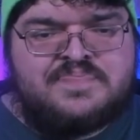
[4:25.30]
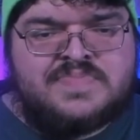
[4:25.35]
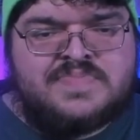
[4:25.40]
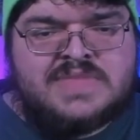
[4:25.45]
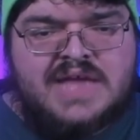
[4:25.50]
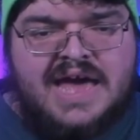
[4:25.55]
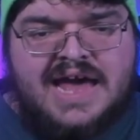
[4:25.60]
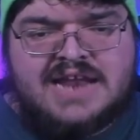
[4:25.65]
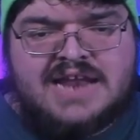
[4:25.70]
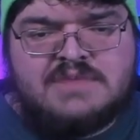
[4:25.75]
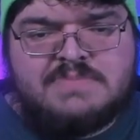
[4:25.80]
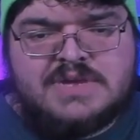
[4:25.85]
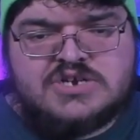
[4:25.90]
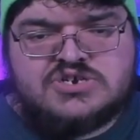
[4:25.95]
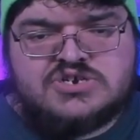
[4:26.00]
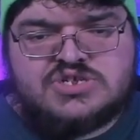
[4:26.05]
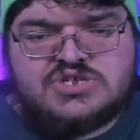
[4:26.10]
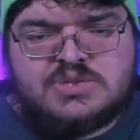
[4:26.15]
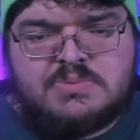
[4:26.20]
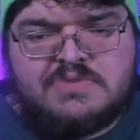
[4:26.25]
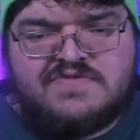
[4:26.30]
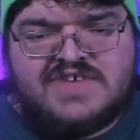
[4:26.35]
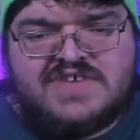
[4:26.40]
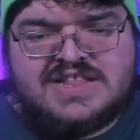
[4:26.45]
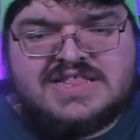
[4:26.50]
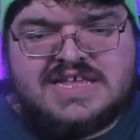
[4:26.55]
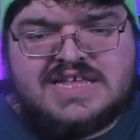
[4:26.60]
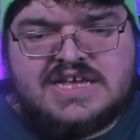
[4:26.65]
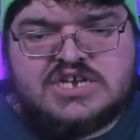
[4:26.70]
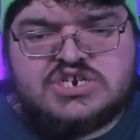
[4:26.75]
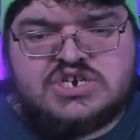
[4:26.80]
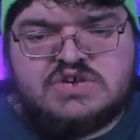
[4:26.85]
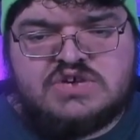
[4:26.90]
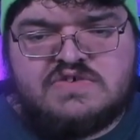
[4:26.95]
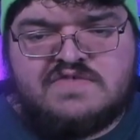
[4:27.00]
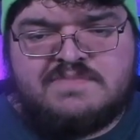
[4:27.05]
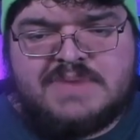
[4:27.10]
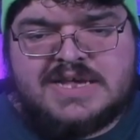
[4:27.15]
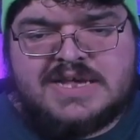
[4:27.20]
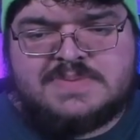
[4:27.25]
Added measures to prevent the issue
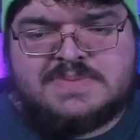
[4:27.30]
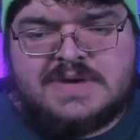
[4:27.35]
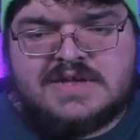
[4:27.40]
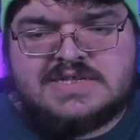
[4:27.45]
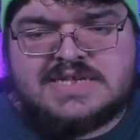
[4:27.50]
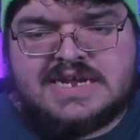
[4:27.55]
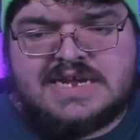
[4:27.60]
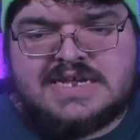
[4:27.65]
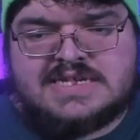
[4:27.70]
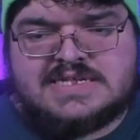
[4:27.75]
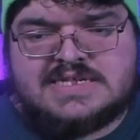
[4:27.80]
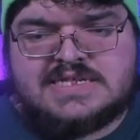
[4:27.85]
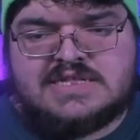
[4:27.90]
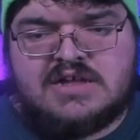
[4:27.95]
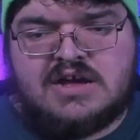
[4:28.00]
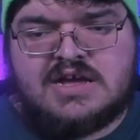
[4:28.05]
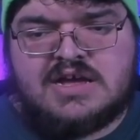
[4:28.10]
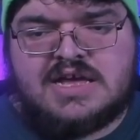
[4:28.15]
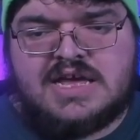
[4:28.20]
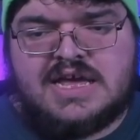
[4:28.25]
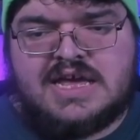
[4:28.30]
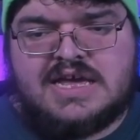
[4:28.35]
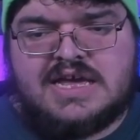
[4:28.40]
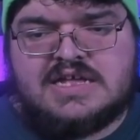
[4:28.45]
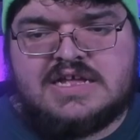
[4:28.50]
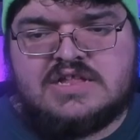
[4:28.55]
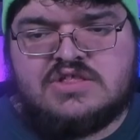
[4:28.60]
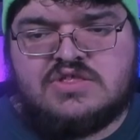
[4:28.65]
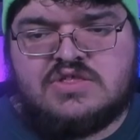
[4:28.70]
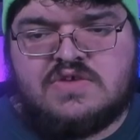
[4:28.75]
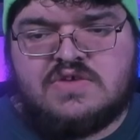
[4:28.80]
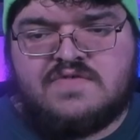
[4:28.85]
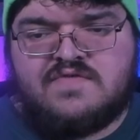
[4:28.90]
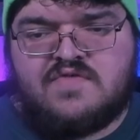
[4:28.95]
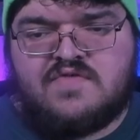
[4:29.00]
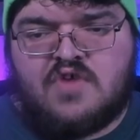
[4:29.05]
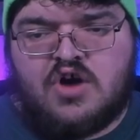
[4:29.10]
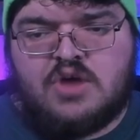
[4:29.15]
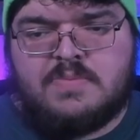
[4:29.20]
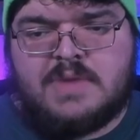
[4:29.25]
of base pals getting stuck in the
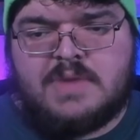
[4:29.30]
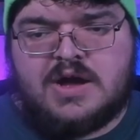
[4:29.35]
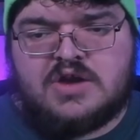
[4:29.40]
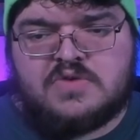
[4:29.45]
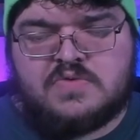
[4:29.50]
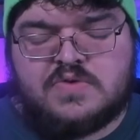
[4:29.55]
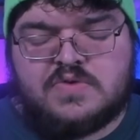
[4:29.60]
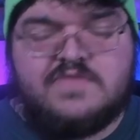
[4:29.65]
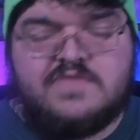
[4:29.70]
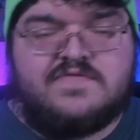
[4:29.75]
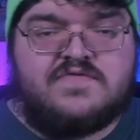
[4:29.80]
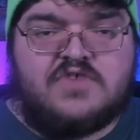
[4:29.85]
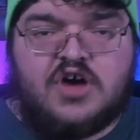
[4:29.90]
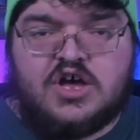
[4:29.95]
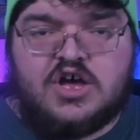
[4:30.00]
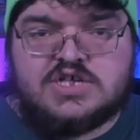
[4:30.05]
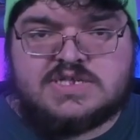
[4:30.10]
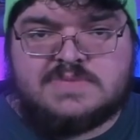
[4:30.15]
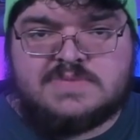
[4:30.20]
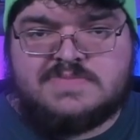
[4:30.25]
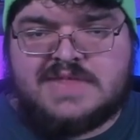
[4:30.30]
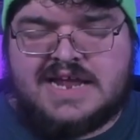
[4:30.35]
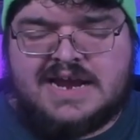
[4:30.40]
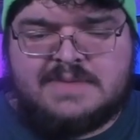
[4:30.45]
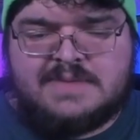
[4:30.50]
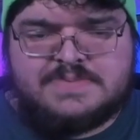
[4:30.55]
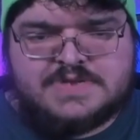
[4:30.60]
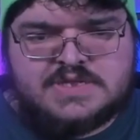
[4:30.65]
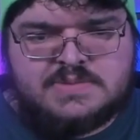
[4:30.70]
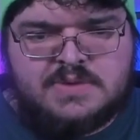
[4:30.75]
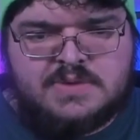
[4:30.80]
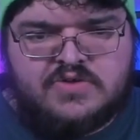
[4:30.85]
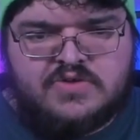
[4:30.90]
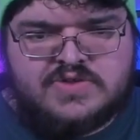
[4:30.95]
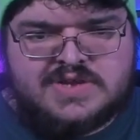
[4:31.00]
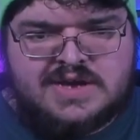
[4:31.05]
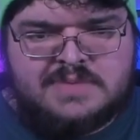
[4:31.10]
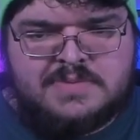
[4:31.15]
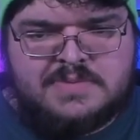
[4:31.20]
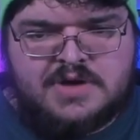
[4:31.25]
farm on a roof. Awesome. That happens to me all the
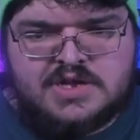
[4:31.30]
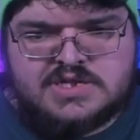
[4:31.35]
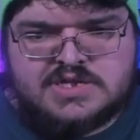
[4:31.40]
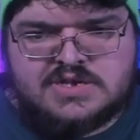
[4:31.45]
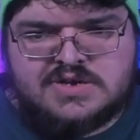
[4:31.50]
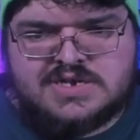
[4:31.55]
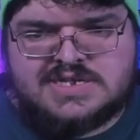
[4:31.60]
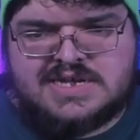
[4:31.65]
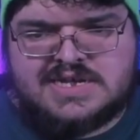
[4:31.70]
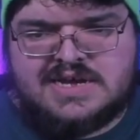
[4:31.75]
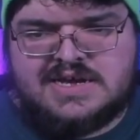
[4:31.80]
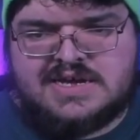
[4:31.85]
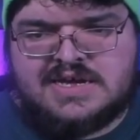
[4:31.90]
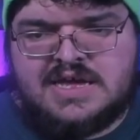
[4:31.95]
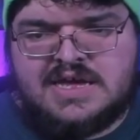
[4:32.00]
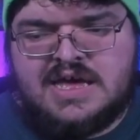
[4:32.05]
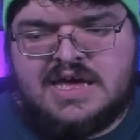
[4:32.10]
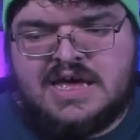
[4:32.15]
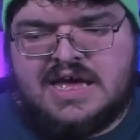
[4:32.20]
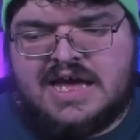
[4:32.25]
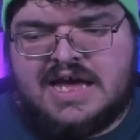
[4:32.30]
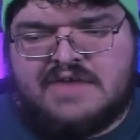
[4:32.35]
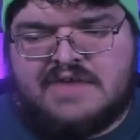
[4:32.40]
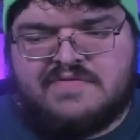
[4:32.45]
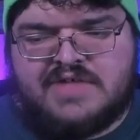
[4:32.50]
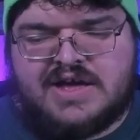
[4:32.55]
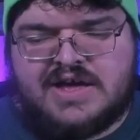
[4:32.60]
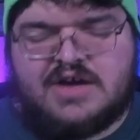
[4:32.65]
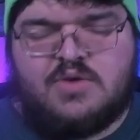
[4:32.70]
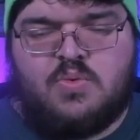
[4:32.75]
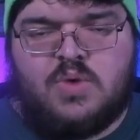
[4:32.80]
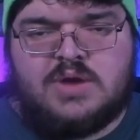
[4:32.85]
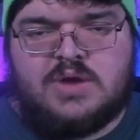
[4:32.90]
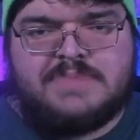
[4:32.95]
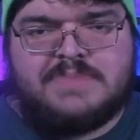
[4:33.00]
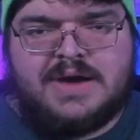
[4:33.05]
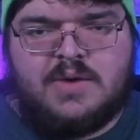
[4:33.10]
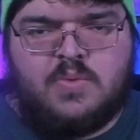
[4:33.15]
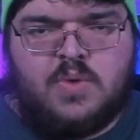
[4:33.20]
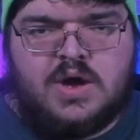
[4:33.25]
time. Also, because I have like a
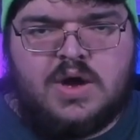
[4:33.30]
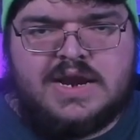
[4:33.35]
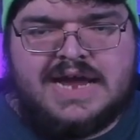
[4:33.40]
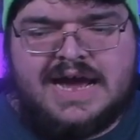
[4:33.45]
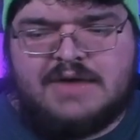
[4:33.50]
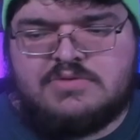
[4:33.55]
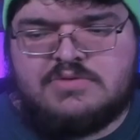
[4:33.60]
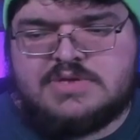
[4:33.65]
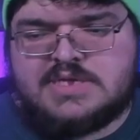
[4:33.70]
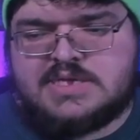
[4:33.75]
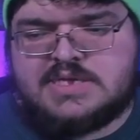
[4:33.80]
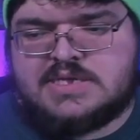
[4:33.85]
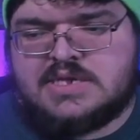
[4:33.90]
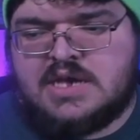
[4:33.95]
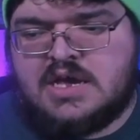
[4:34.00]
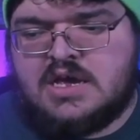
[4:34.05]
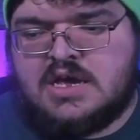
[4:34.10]
1x1 house.